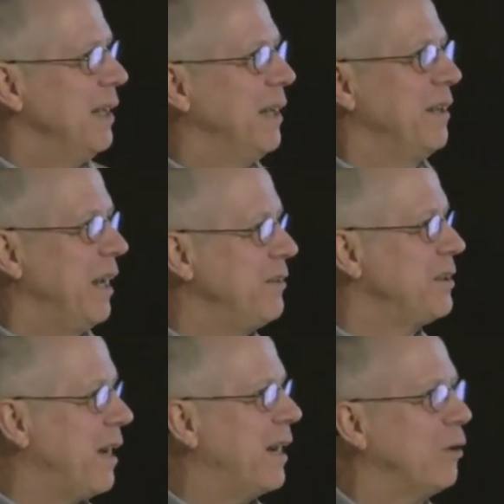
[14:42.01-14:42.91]
uh, and the
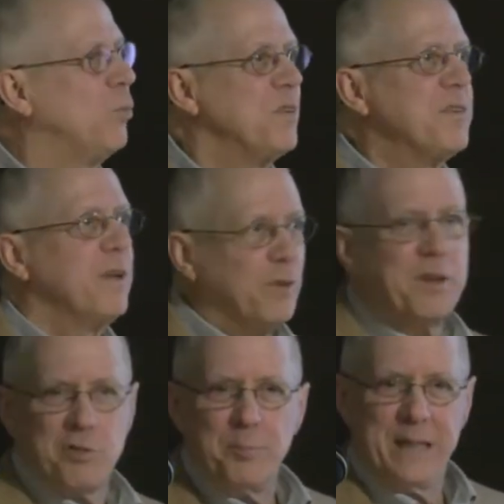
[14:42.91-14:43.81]
title was Civil
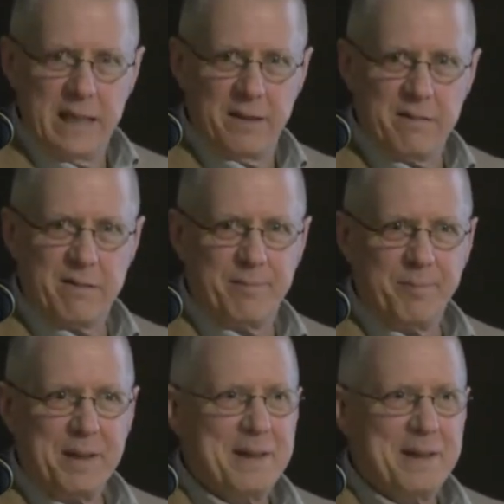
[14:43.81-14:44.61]
Disobedience.